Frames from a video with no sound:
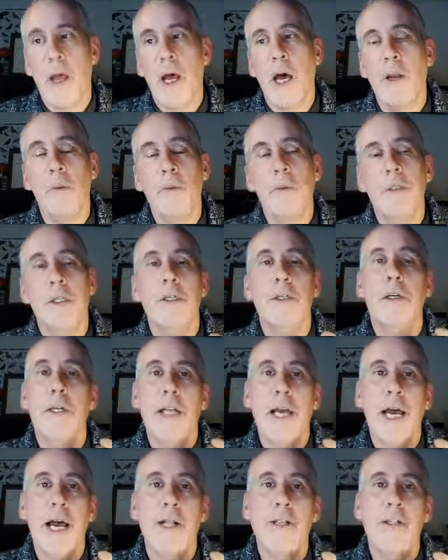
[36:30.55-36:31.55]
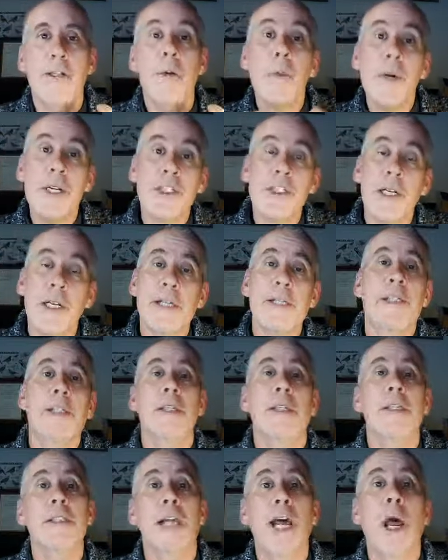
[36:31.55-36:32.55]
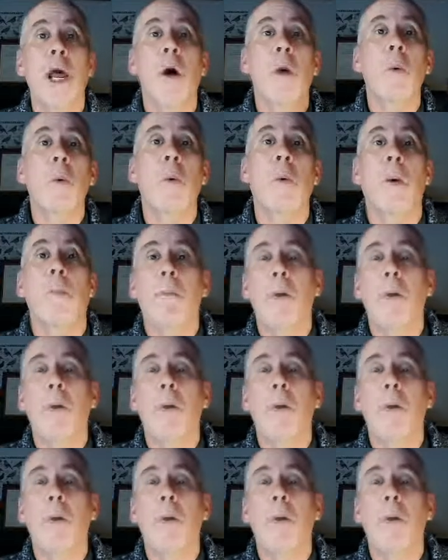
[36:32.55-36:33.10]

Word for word: and also you can add your wish list so you can say oh